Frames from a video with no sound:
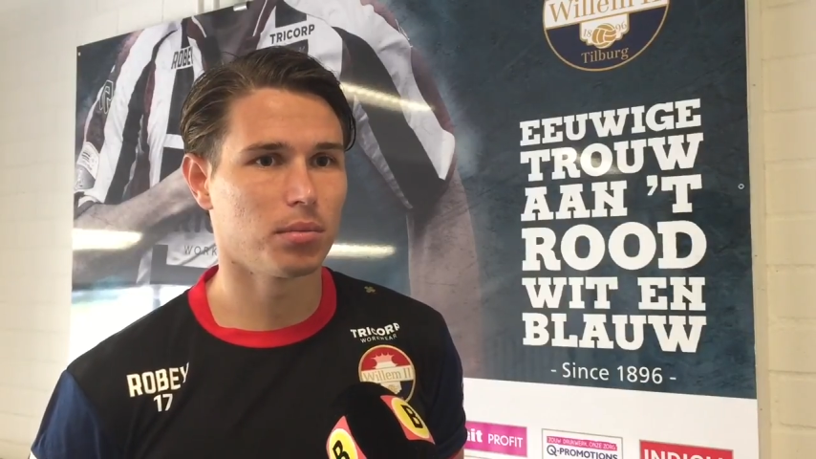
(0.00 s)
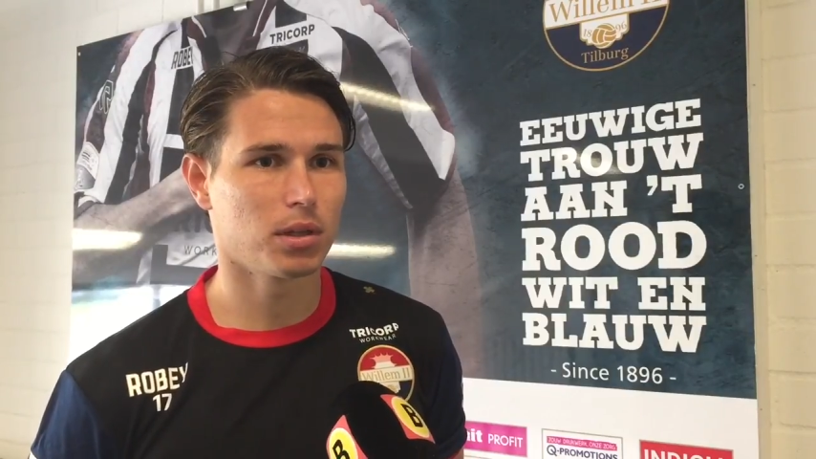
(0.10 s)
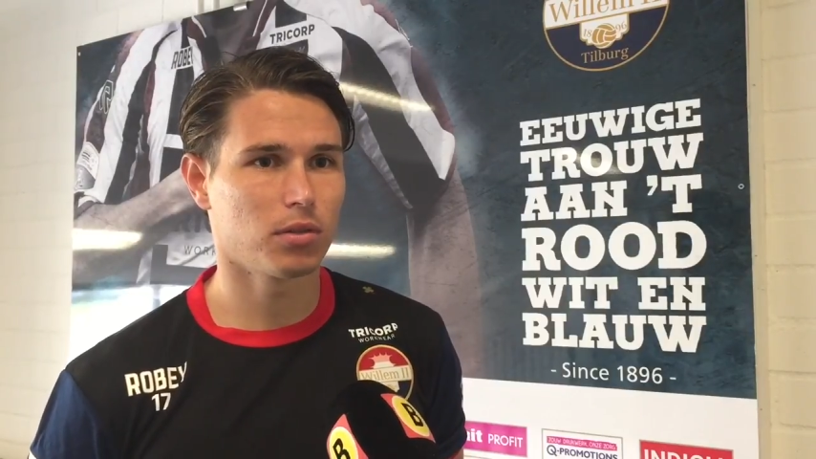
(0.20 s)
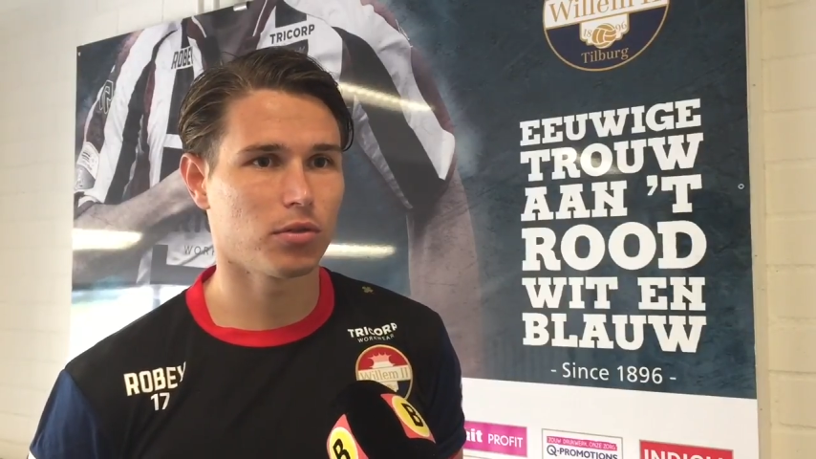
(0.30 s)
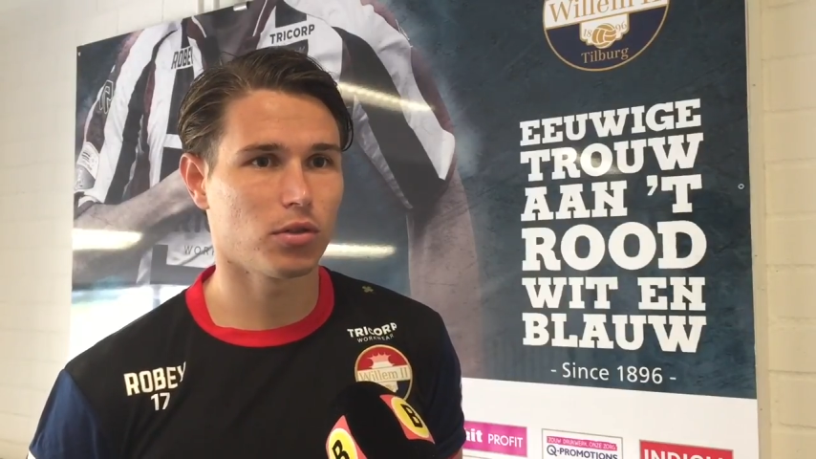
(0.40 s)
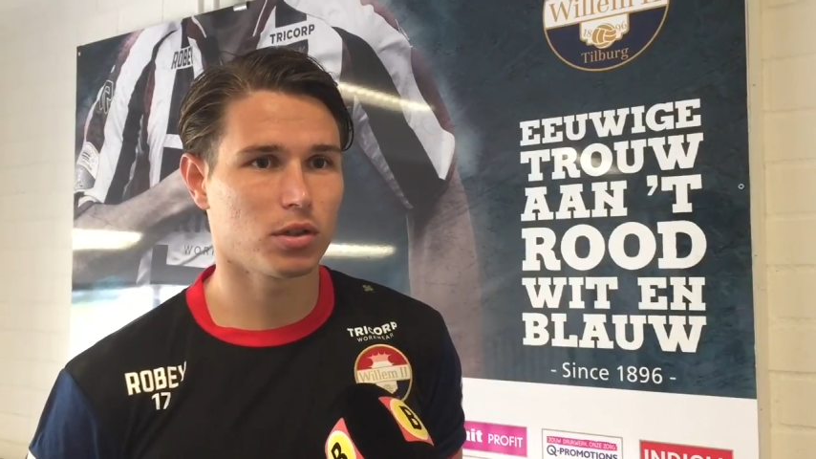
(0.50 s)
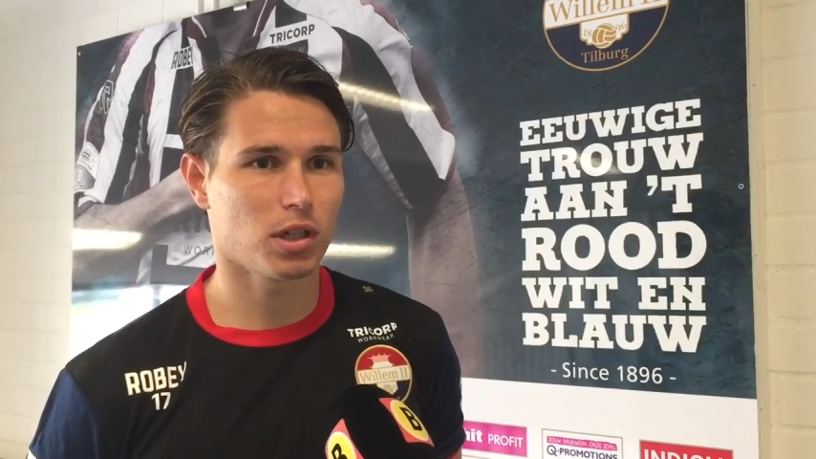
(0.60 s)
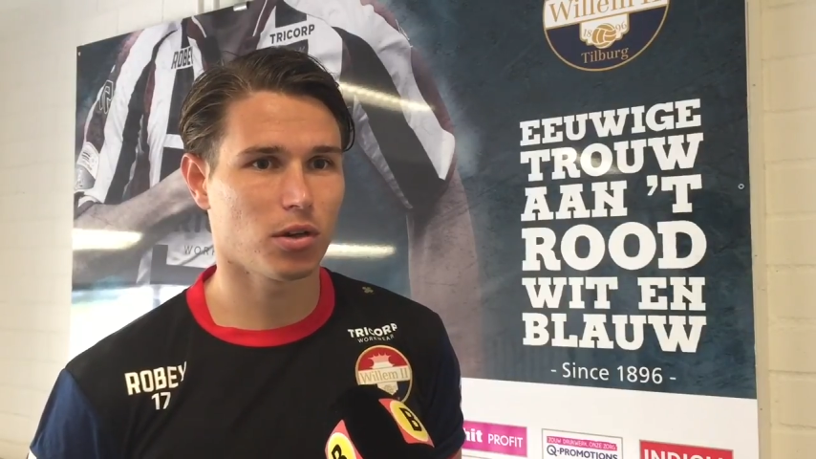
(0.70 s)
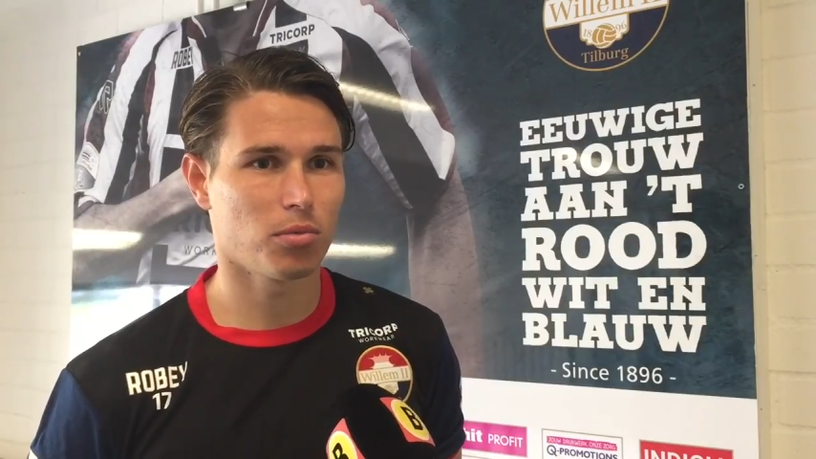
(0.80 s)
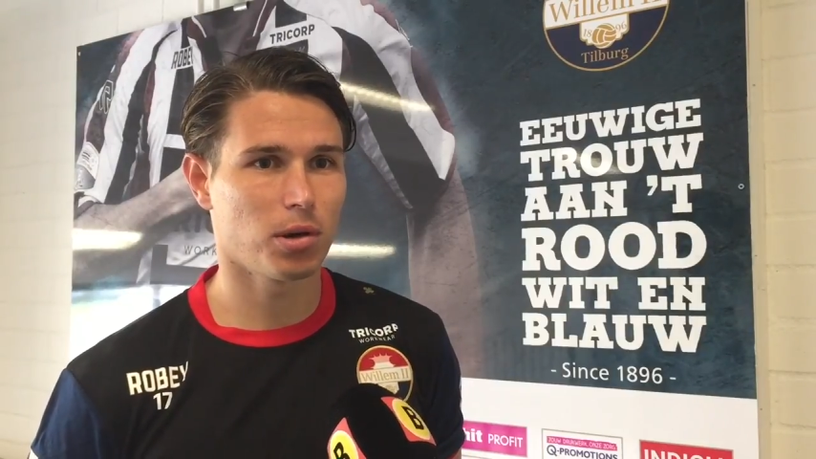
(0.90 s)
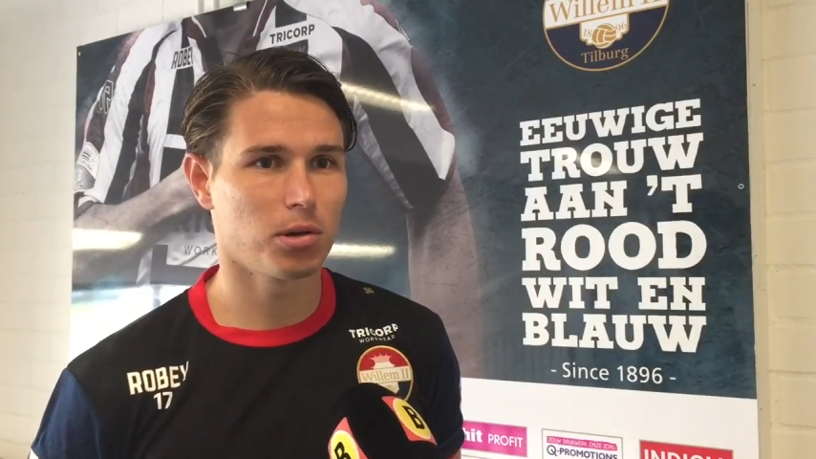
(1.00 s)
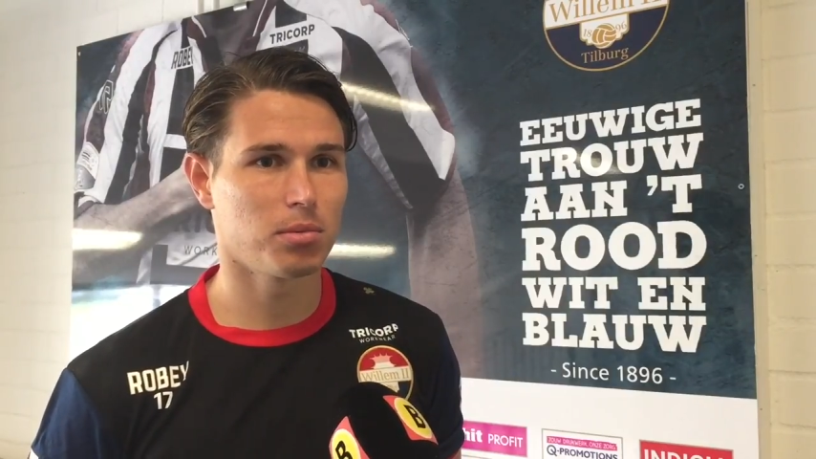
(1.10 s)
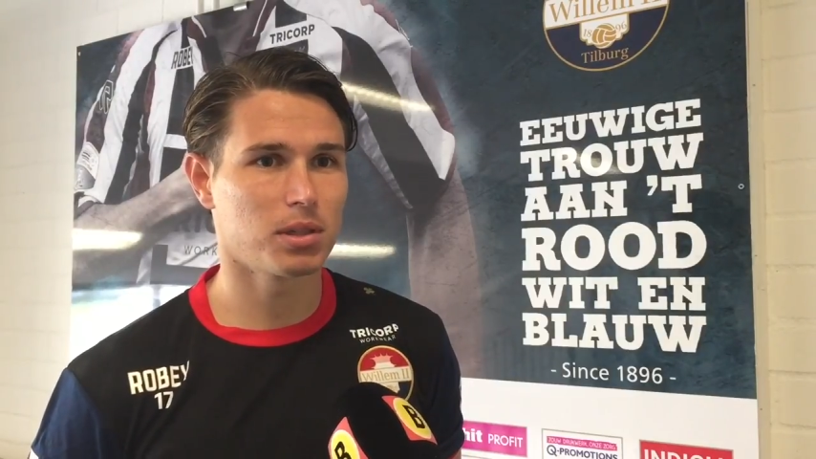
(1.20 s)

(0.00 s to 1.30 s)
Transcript: But of course I hope I will be